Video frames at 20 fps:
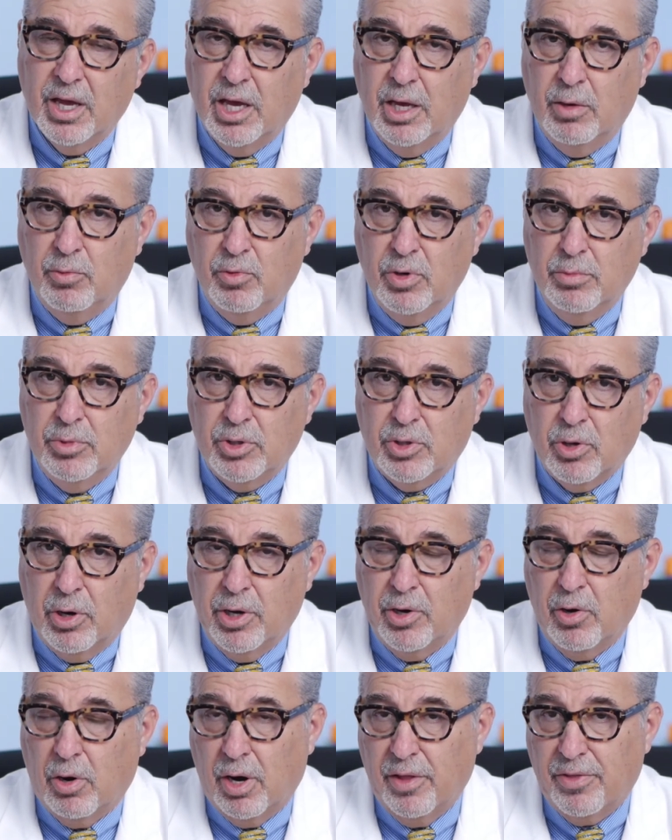and
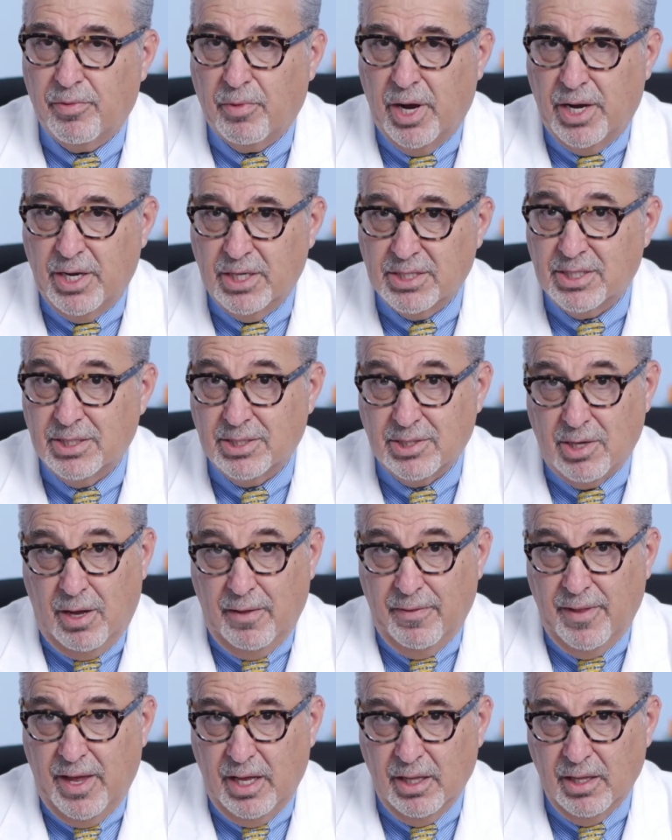rheumatoid arthritis is
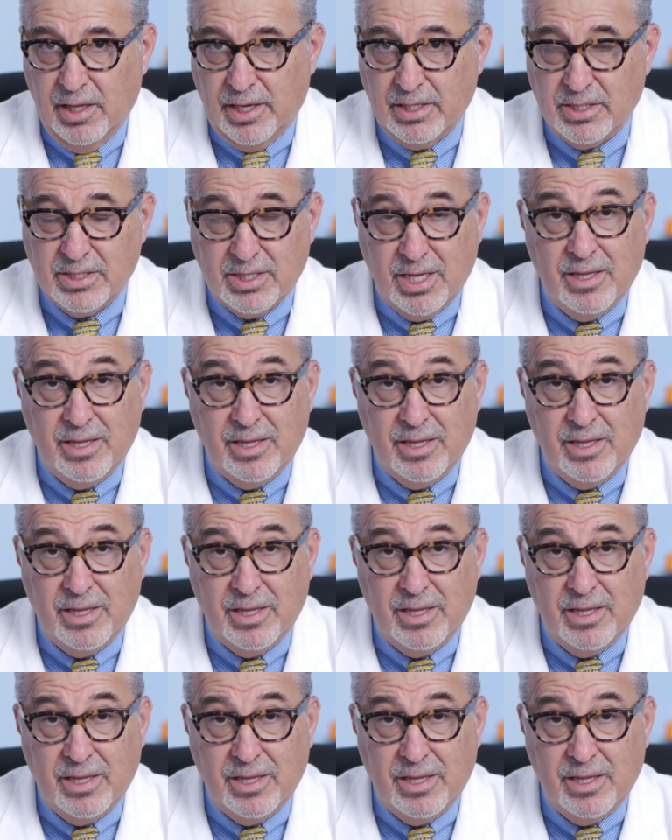on that list.